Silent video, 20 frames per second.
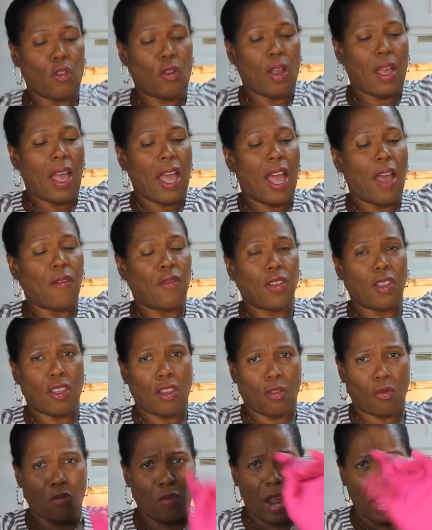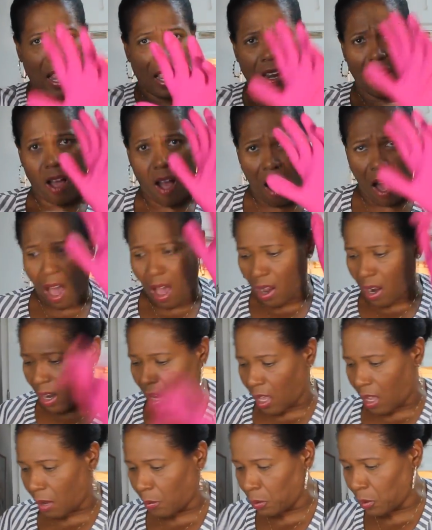don't have the regular hot
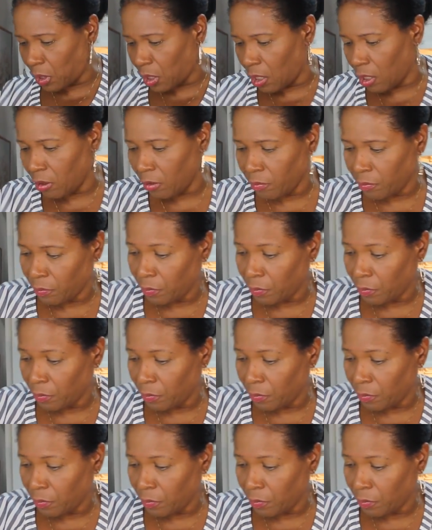gloves,